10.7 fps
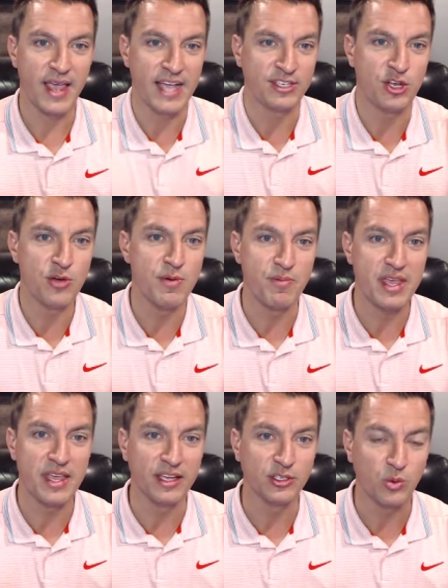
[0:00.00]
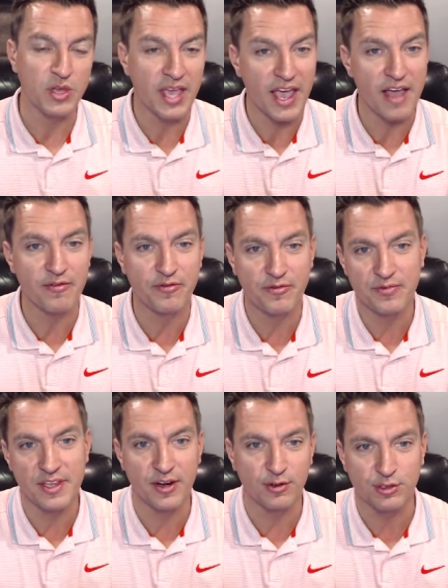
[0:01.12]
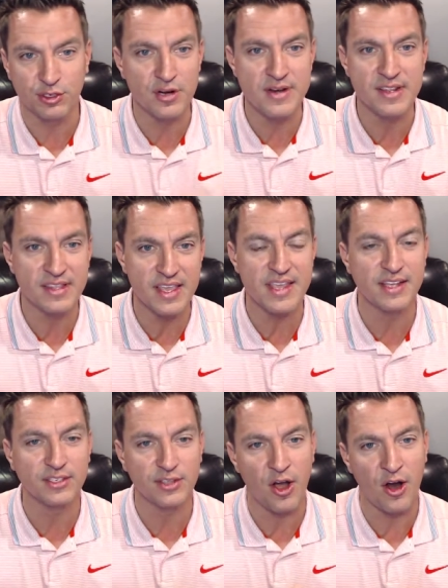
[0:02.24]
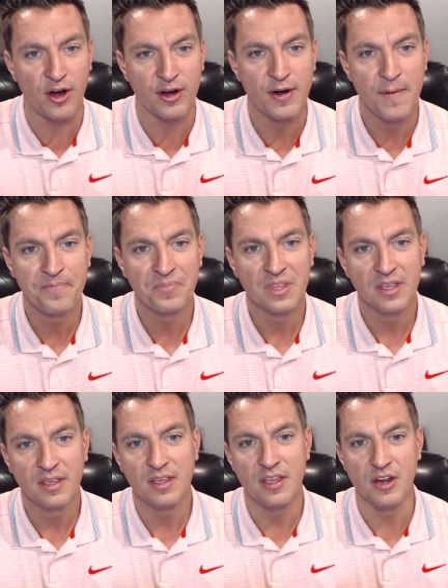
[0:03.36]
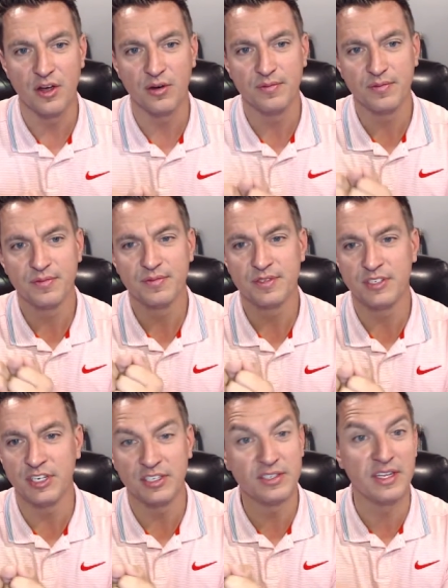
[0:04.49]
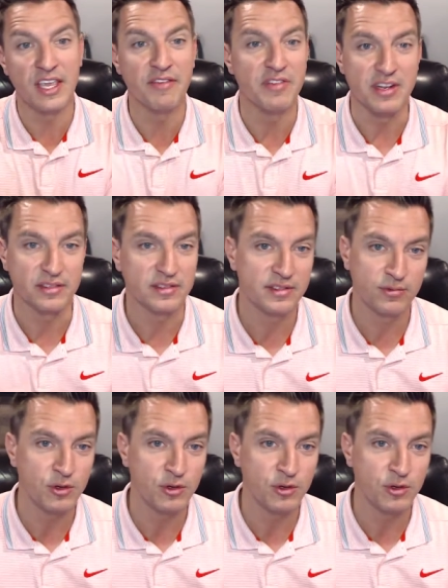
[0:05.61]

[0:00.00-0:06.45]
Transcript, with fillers: as human beings, we have, you know, certain things are, you know, just givens.